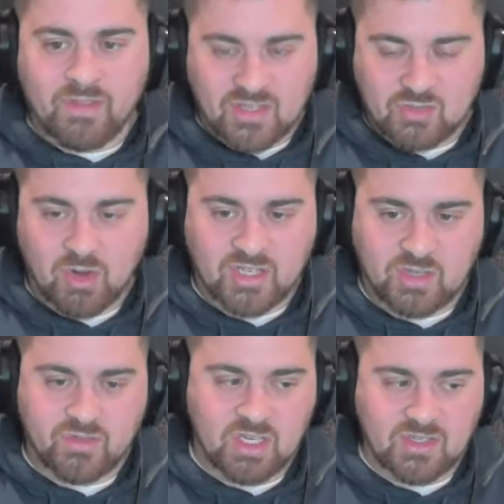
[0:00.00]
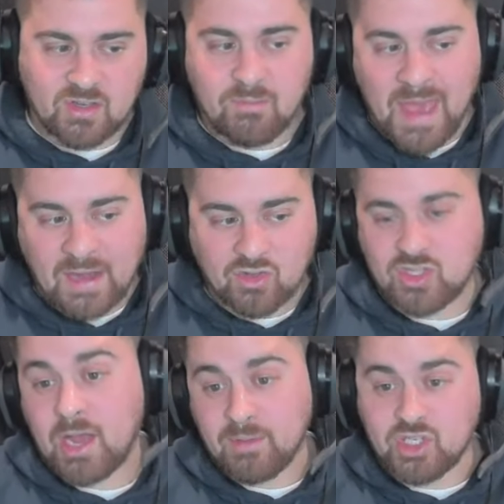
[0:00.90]
this rest of season matters
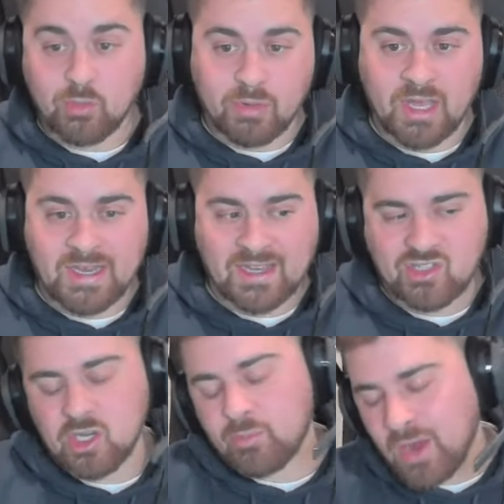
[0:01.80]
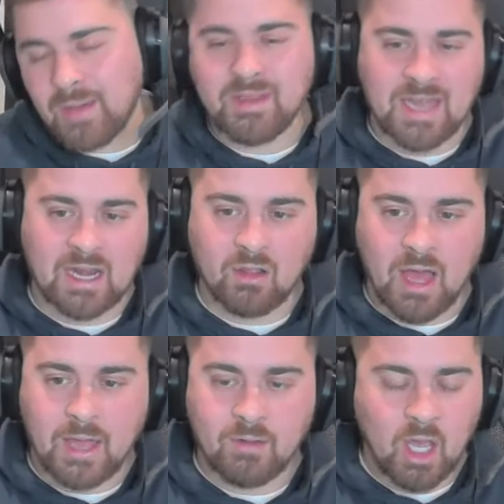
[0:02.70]
to how much he'll play next year? Probably not a
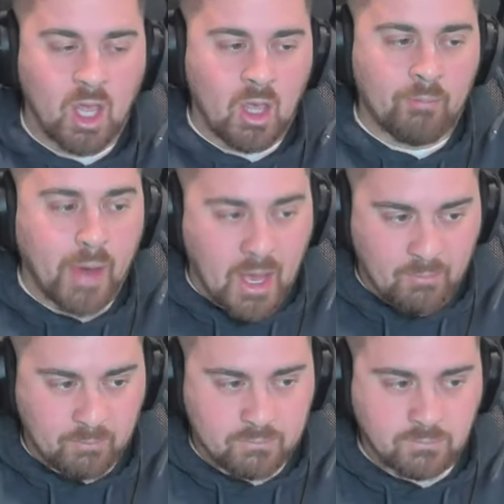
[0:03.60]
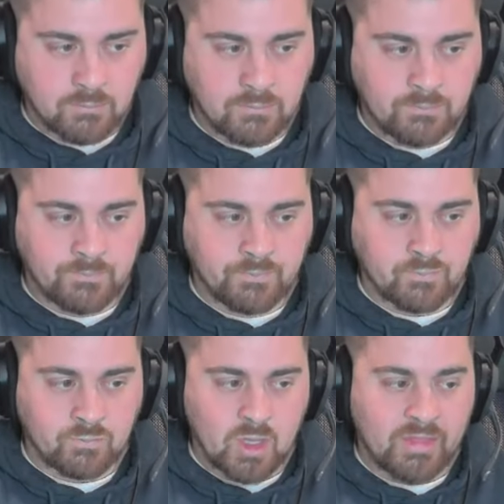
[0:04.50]
lot. But
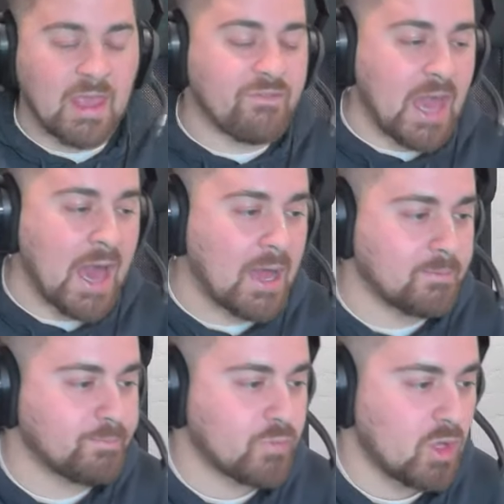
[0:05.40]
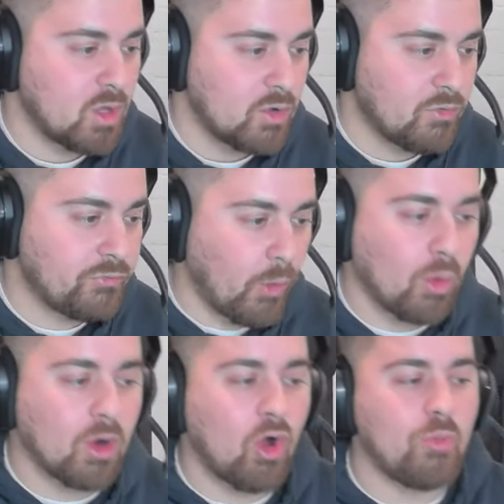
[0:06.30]
They've got
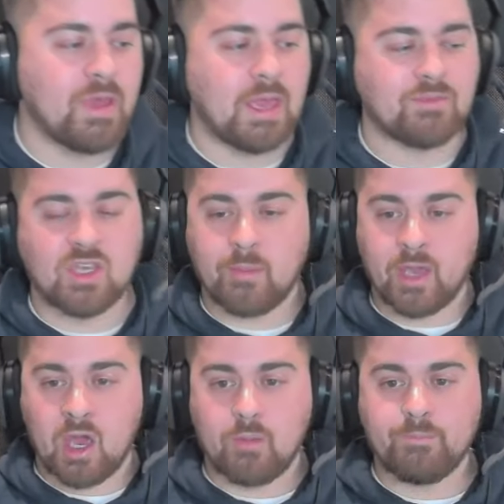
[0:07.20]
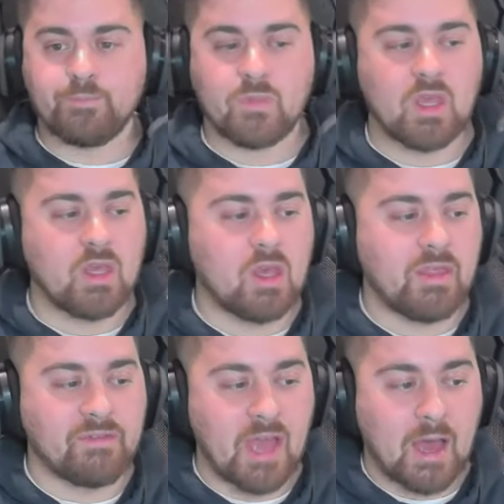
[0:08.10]
four home games coming up.
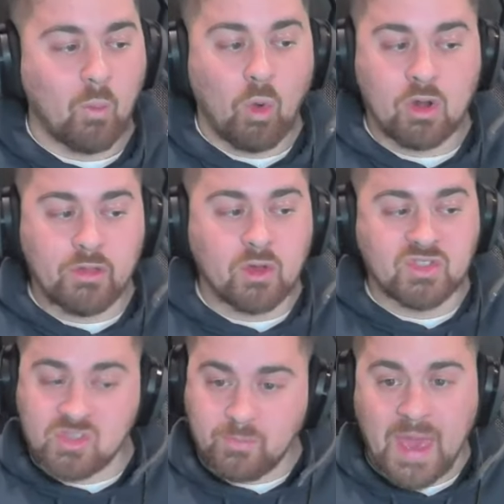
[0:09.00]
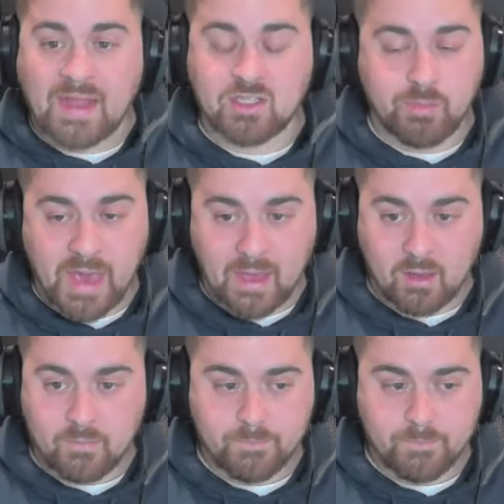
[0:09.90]
They've got one of those is a back to back.